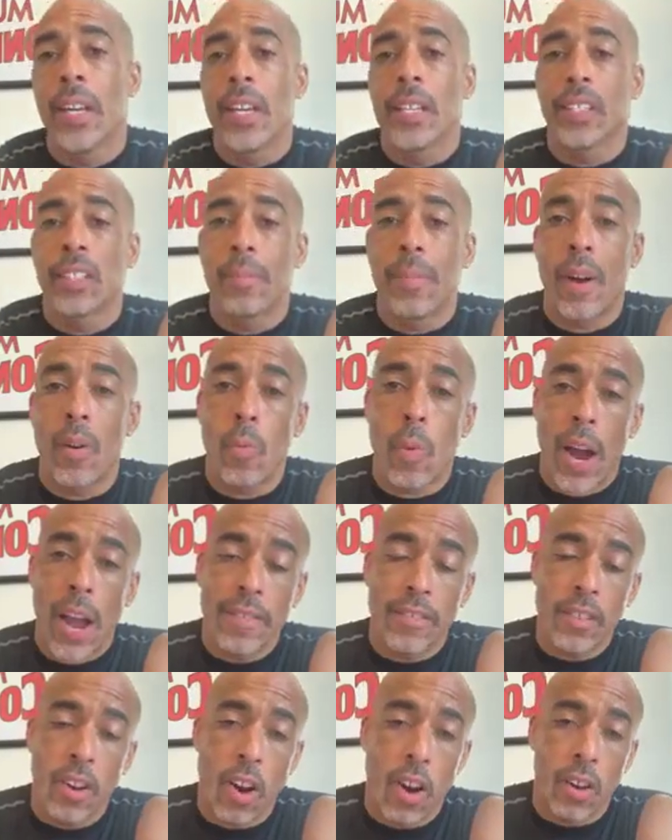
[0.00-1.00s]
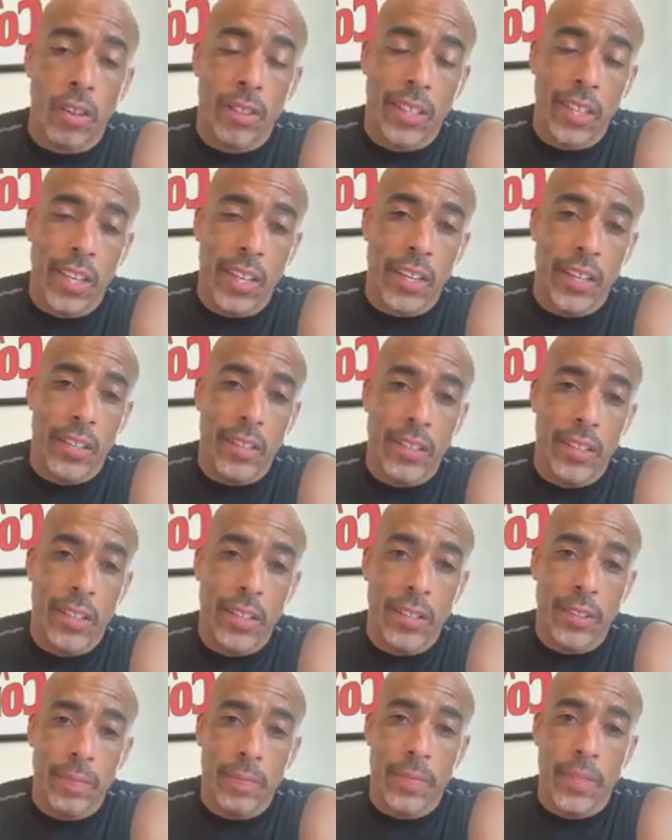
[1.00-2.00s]
And so my wife called in
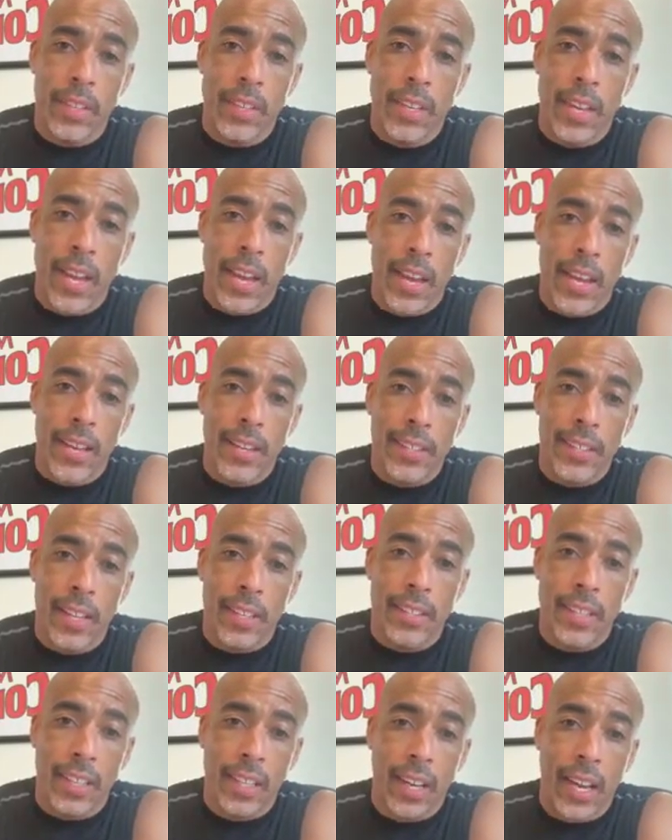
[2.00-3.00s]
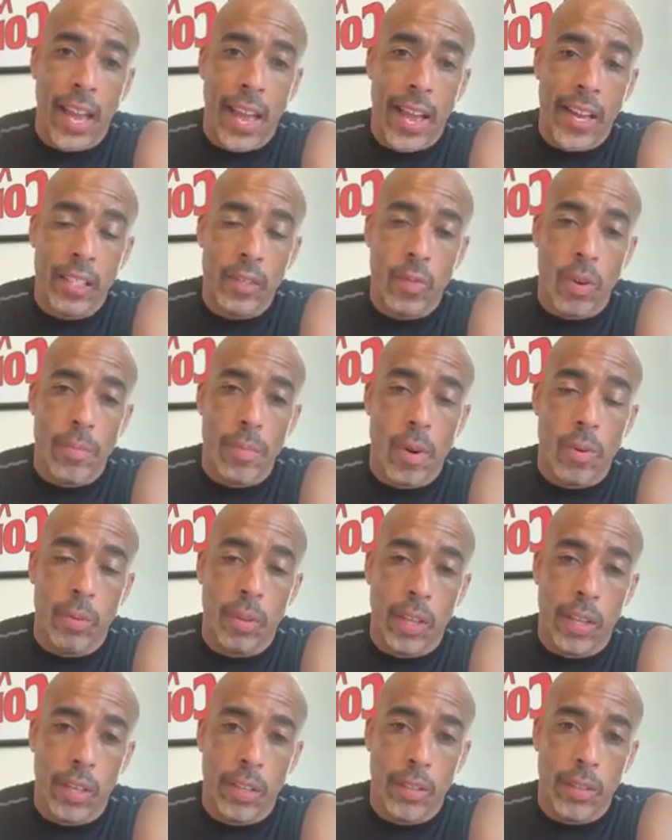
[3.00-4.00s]
and did the class
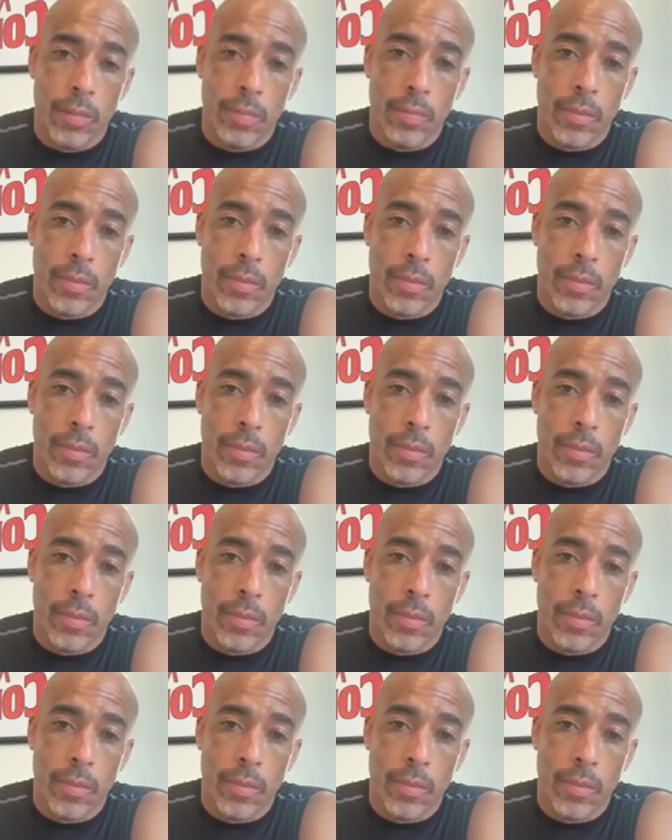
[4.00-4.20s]
remotely.